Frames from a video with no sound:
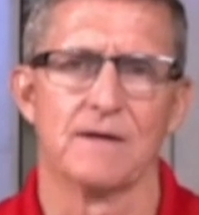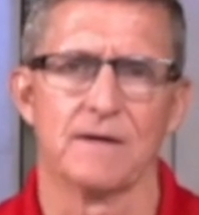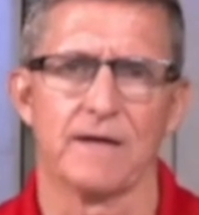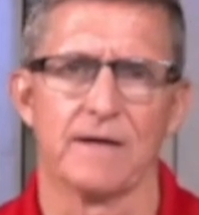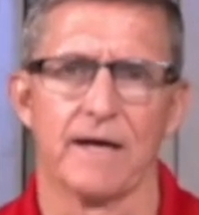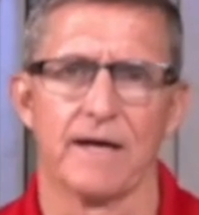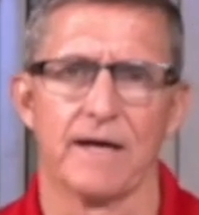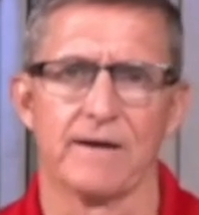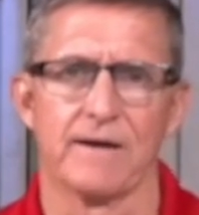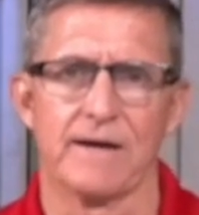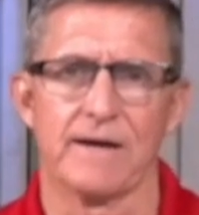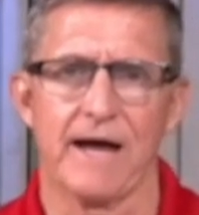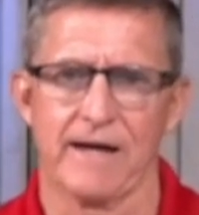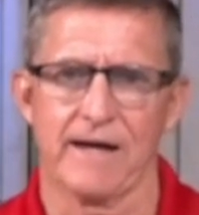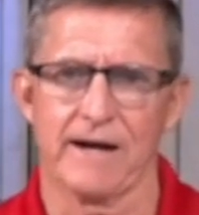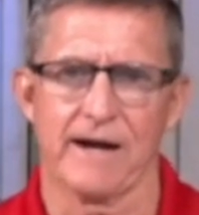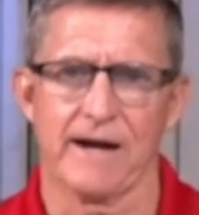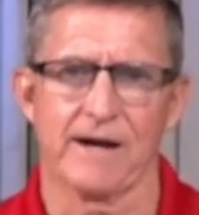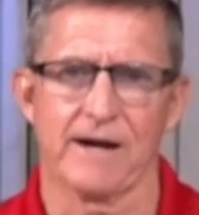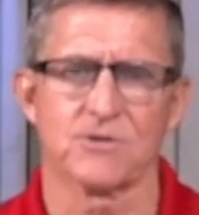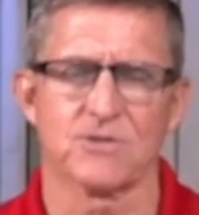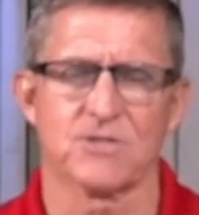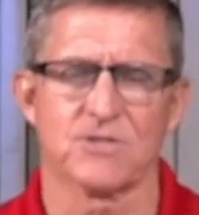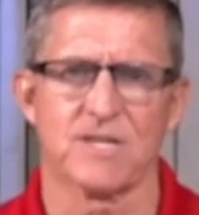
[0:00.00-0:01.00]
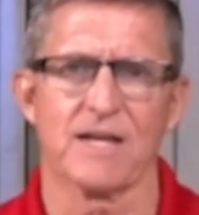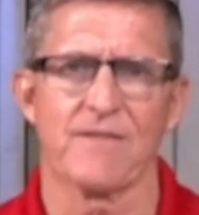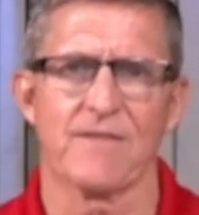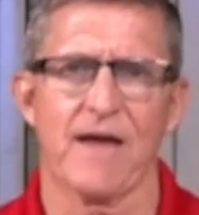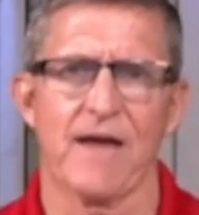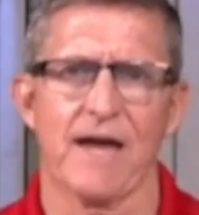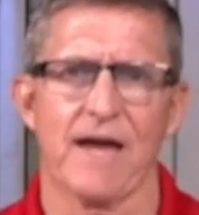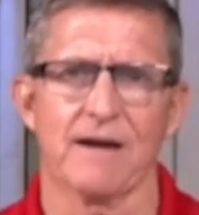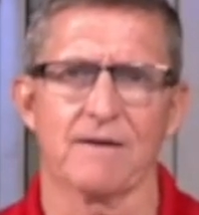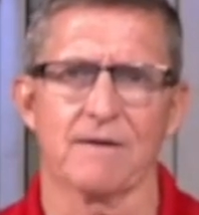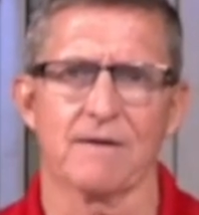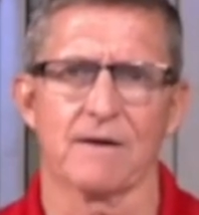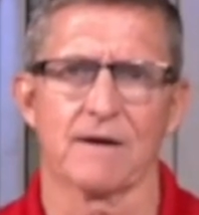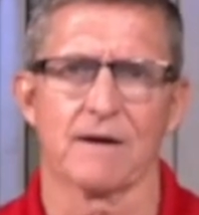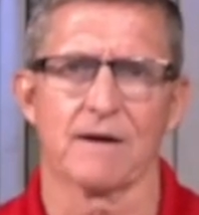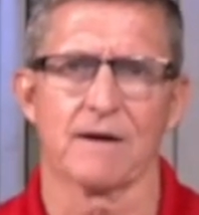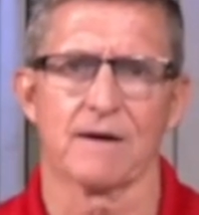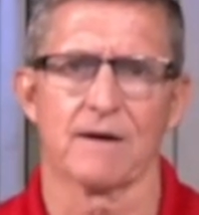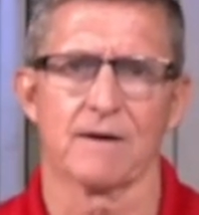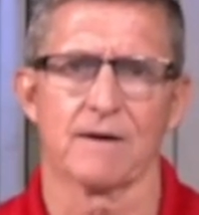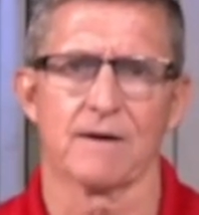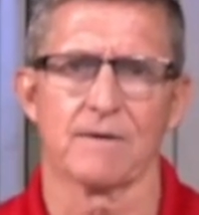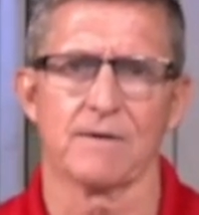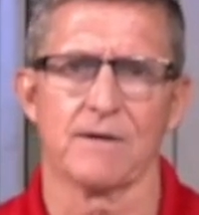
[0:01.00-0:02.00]
And that, and I don't say that,
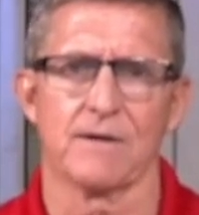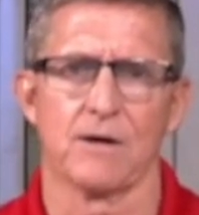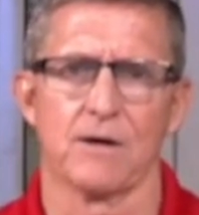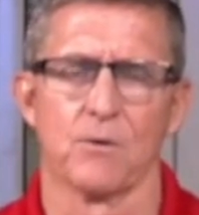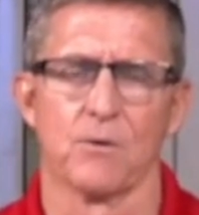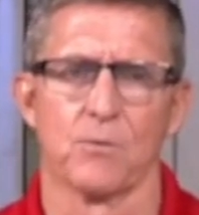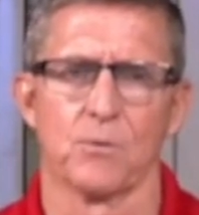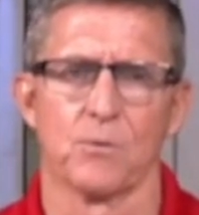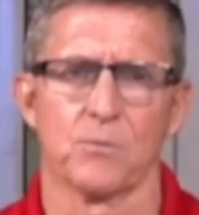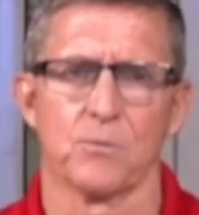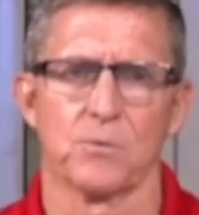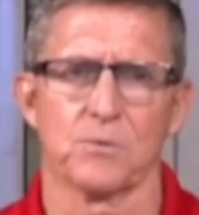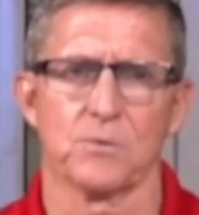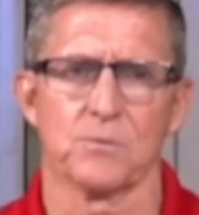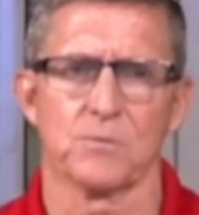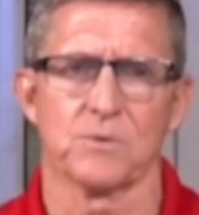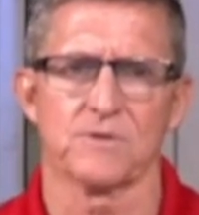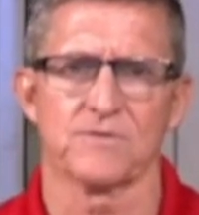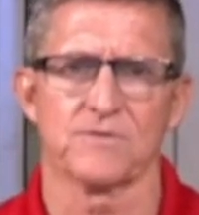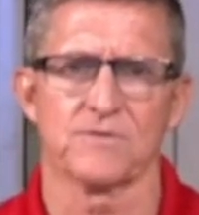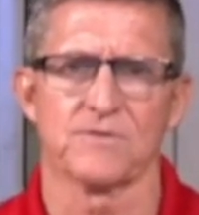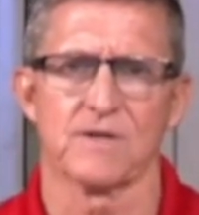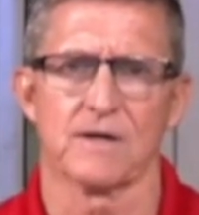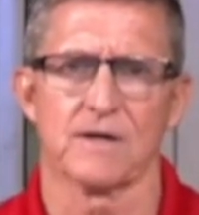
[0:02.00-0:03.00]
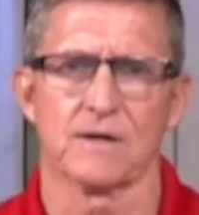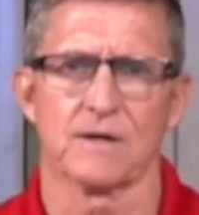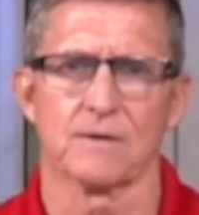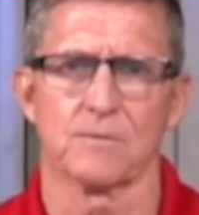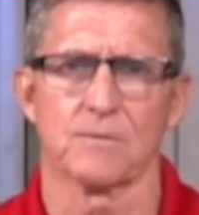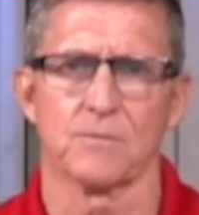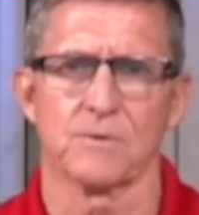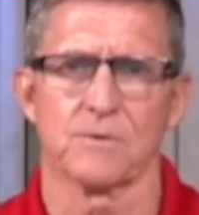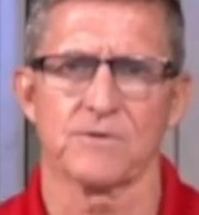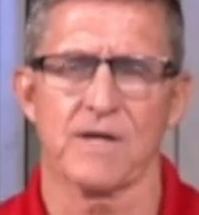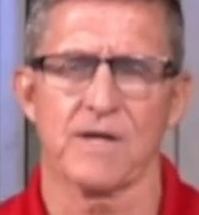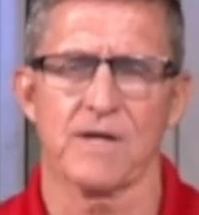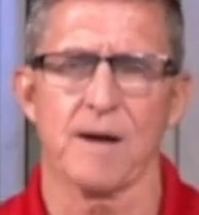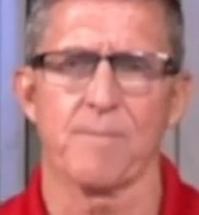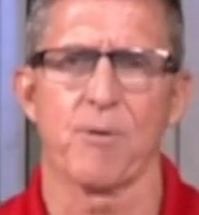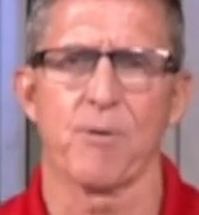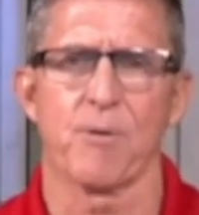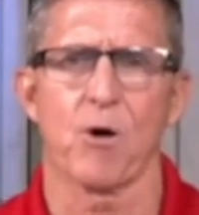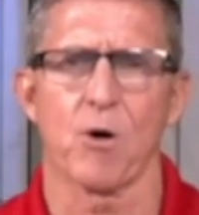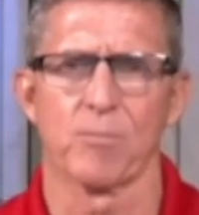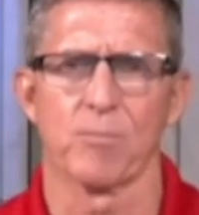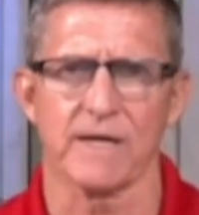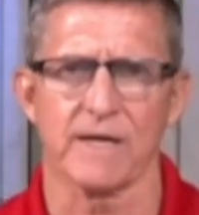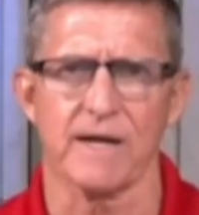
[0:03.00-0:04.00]
with
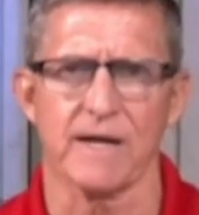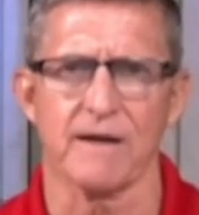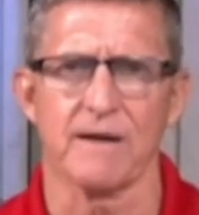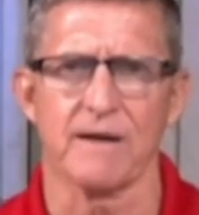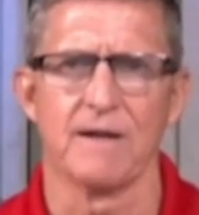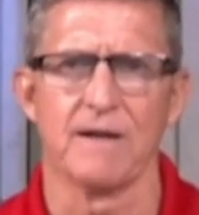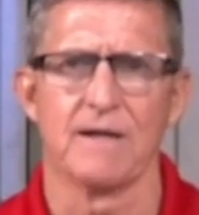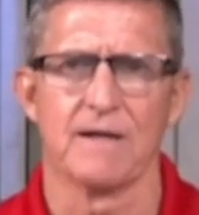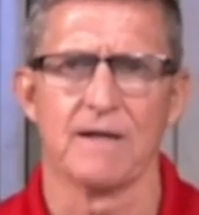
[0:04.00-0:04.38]
hyperbole.